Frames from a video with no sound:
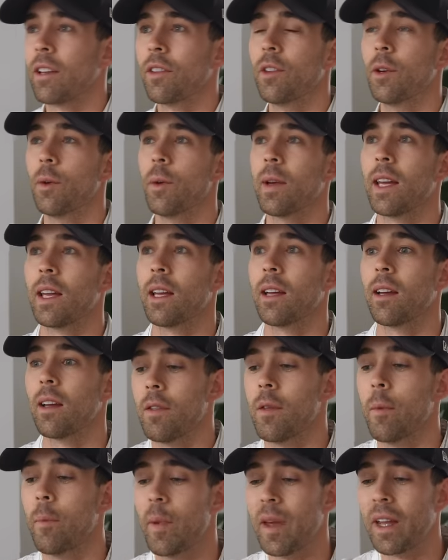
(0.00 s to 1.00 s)
of doing
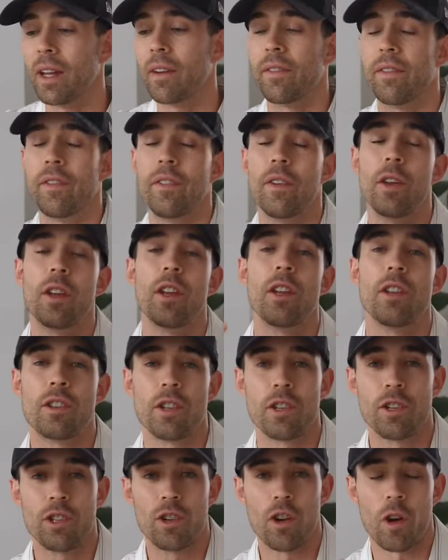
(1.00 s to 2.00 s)
the big
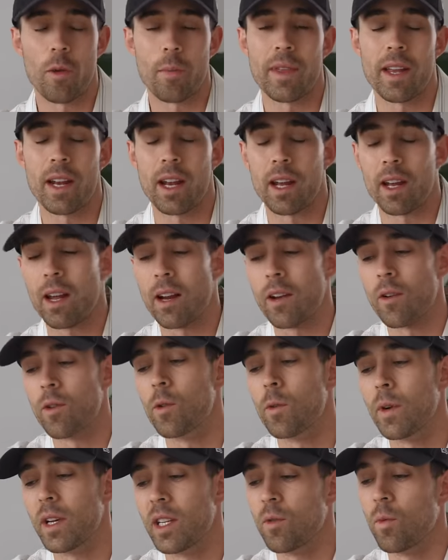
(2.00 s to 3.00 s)
furniture shop that I kind of
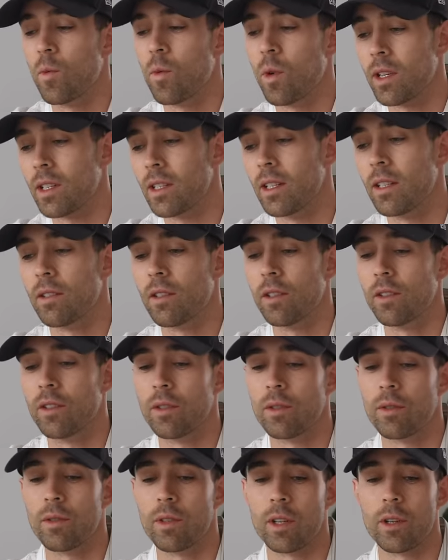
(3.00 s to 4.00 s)
always wanted to
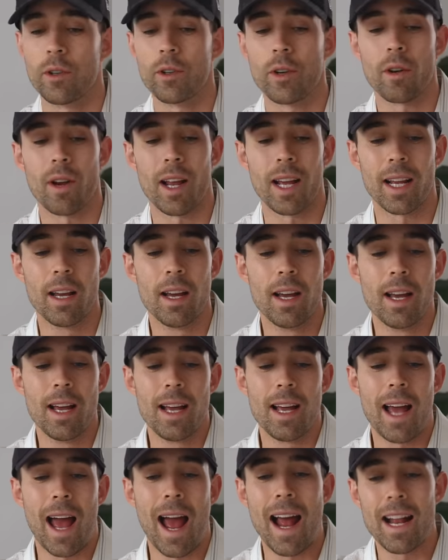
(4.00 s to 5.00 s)
do, you know, like,
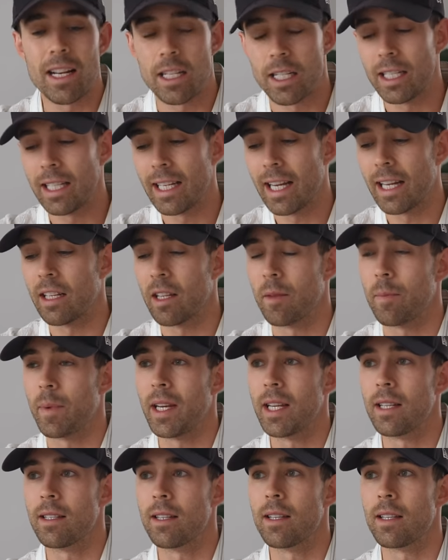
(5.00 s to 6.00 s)
actually getting the
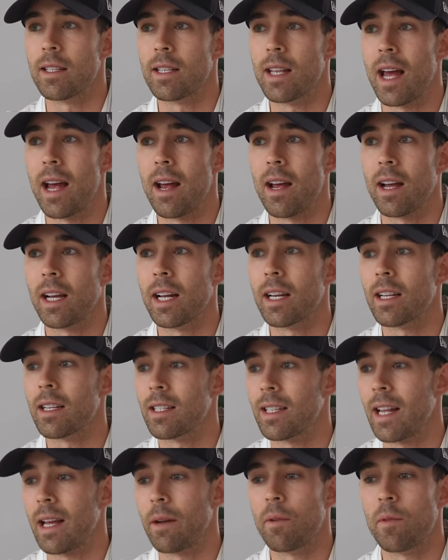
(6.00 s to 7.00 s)
pieces that are gonna
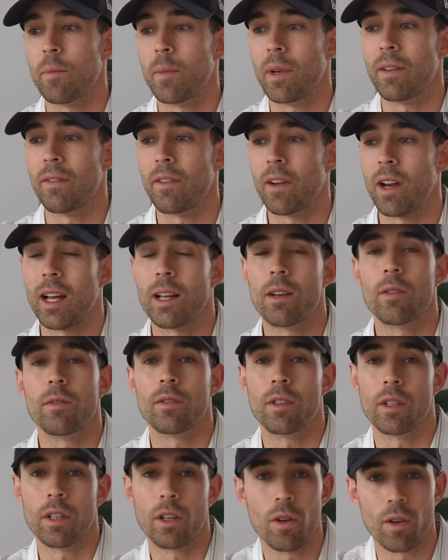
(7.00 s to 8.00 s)
stay with me for like
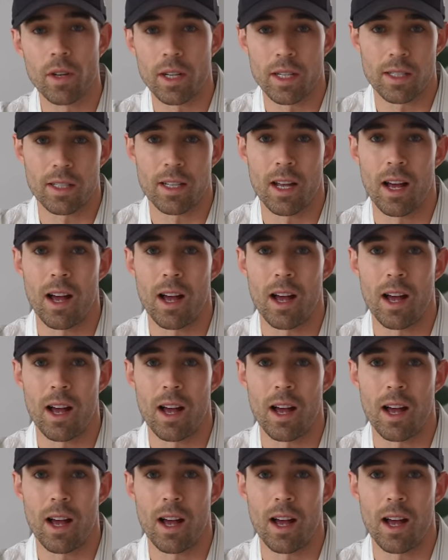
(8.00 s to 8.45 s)
the longest